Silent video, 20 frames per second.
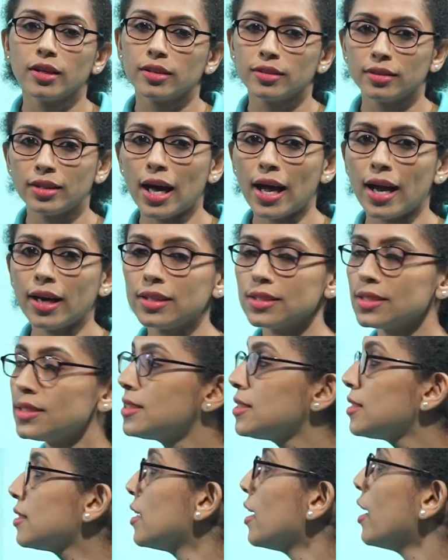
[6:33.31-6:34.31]
That
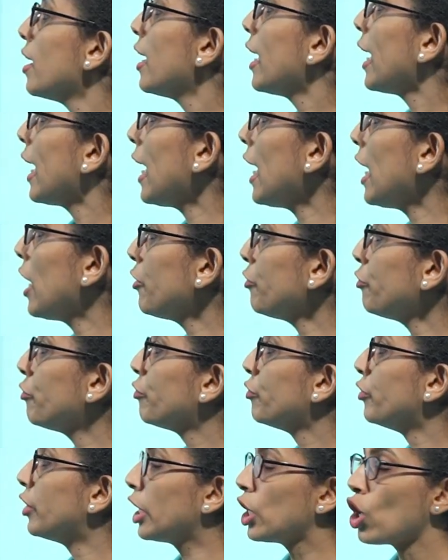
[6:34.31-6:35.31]
is, if
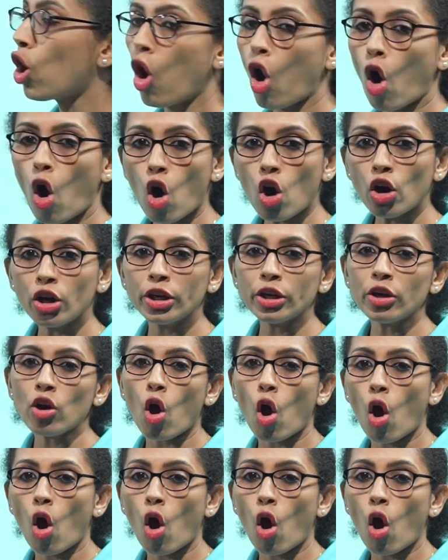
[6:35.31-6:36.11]
the order